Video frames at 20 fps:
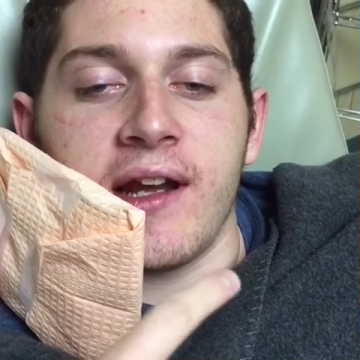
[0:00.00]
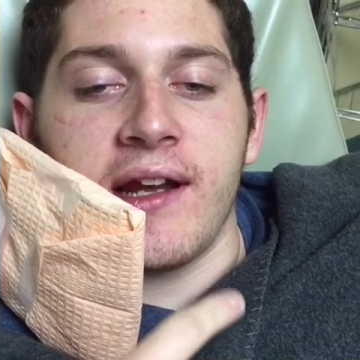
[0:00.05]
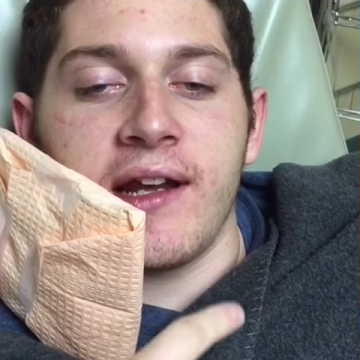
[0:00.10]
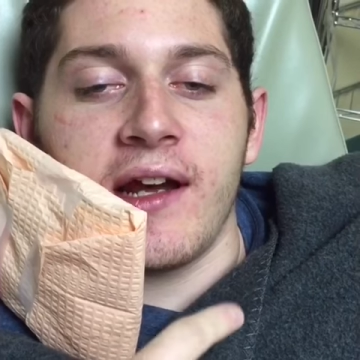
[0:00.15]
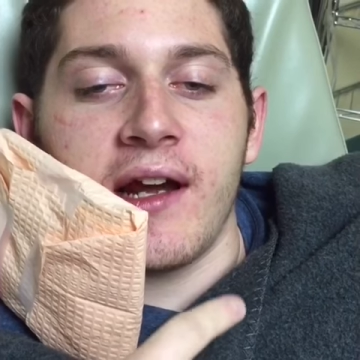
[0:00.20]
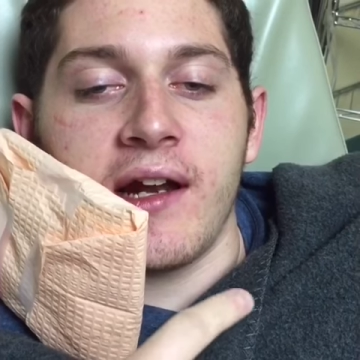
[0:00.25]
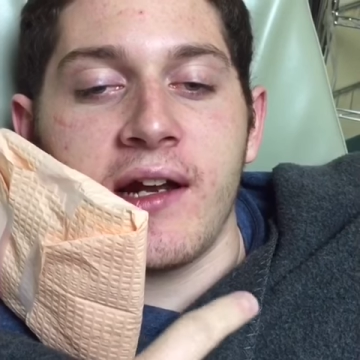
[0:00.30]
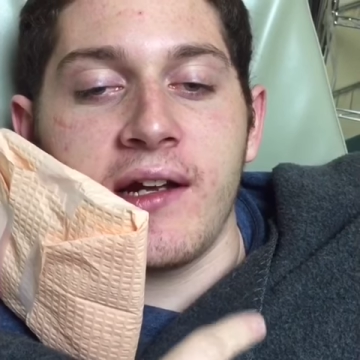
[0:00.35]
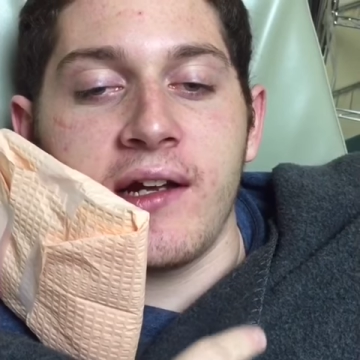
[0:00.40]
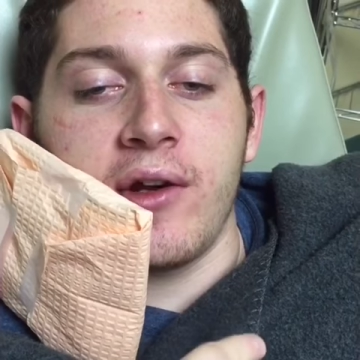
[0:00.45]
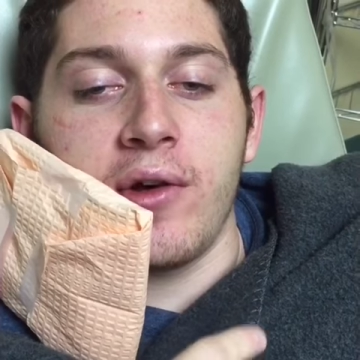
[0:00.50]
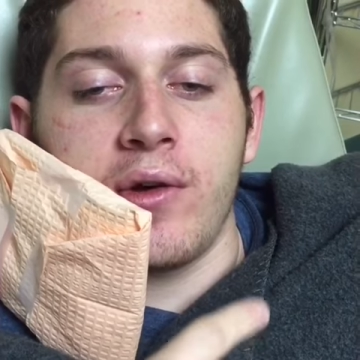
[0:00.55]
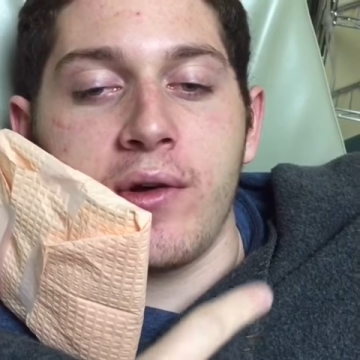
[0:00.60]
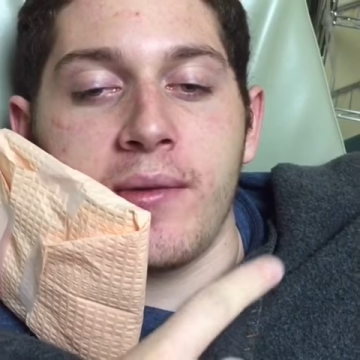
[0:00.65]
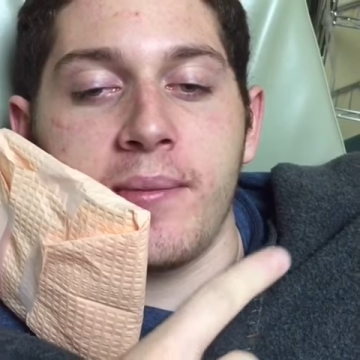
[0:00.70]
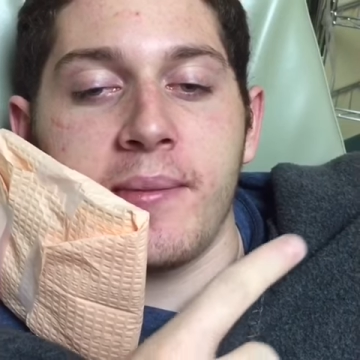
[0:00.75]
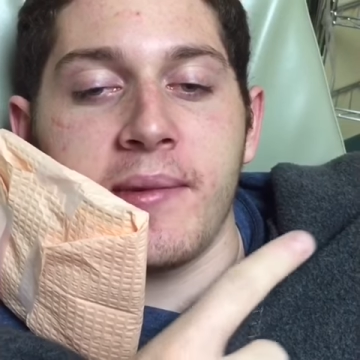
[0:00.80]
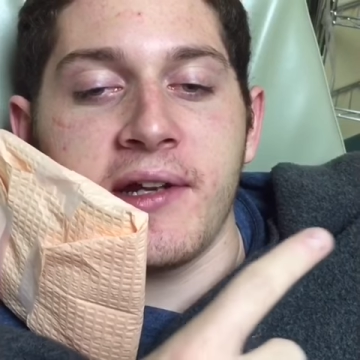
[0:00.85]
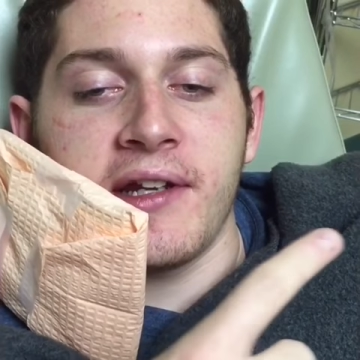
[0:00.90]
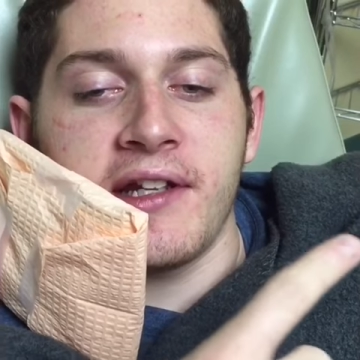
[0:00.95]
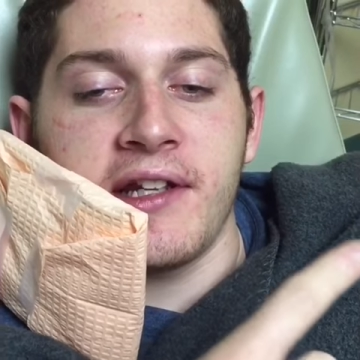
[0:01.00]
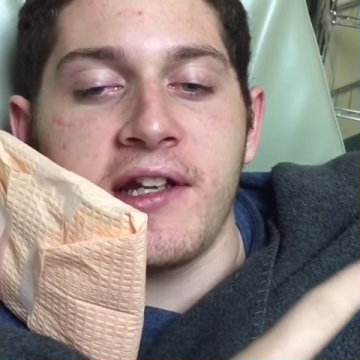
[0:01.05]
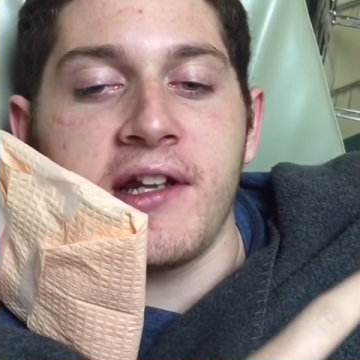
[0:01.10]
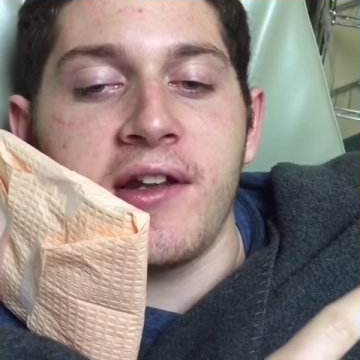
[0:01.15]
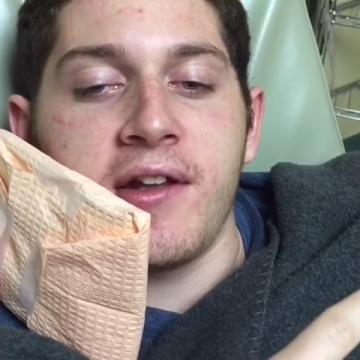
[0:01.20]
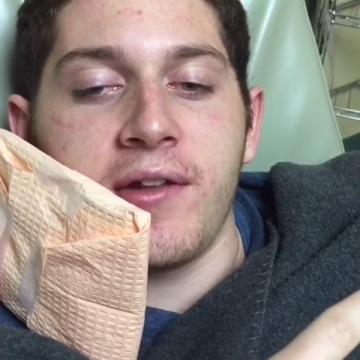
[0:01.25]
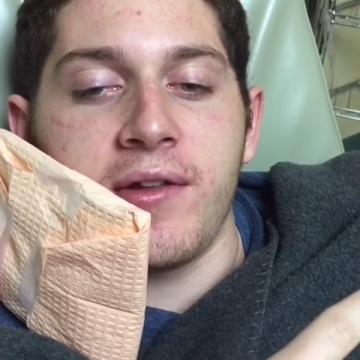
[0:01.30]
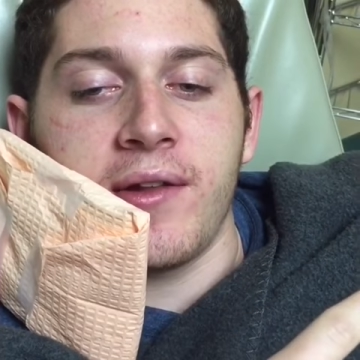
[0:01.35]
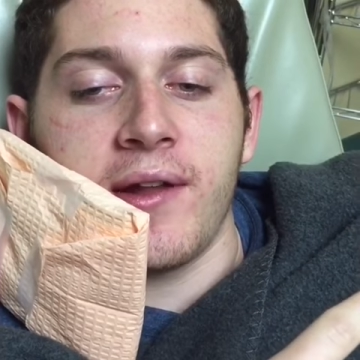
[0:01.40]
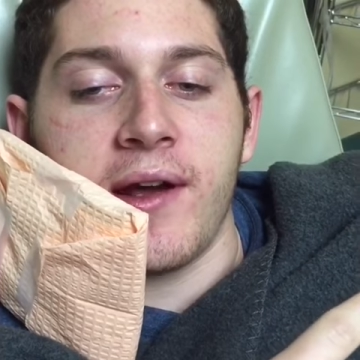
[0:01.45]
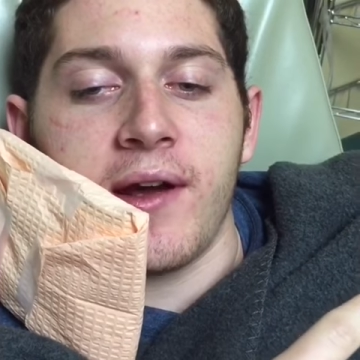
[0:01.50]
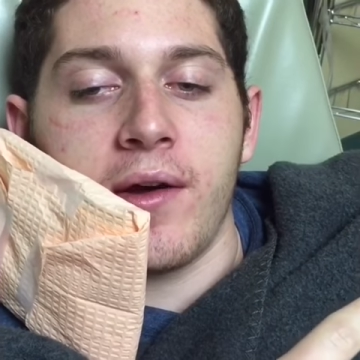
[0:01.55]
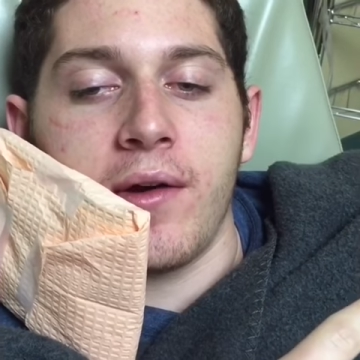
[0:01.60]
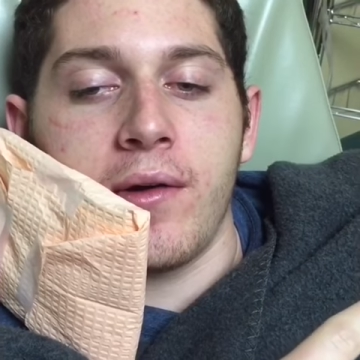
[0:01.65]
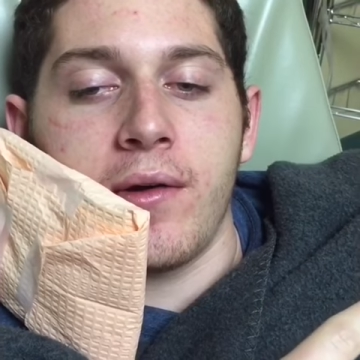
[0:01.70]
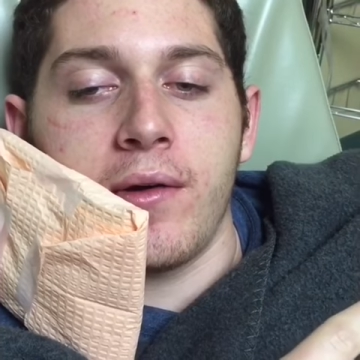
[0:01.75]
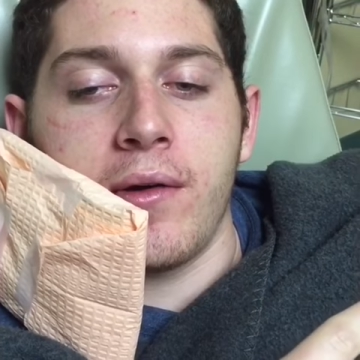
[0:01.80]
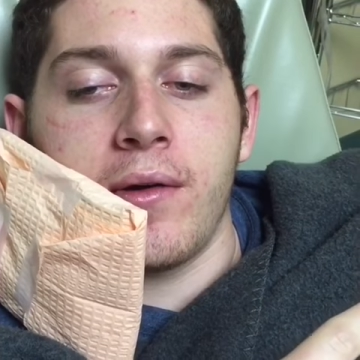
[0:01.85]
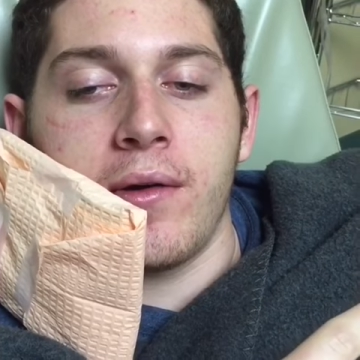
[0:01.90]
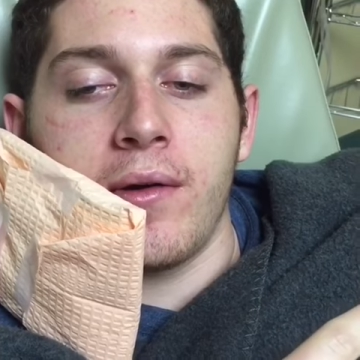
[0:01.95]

I gotta go get my teeth out.